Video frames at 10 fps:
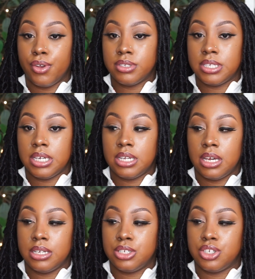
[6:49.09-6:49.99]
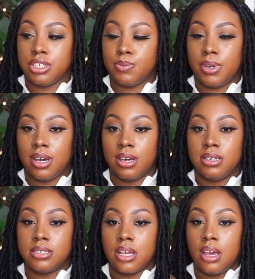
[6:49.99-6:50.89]
13-inch just
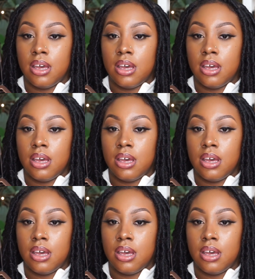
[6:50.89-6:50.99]
because,